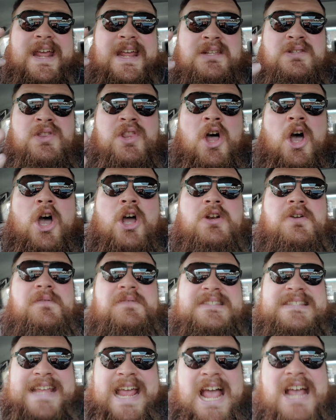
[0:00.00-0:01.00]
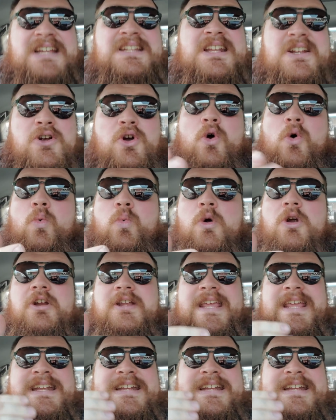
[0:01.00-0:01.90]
a lot of technical work.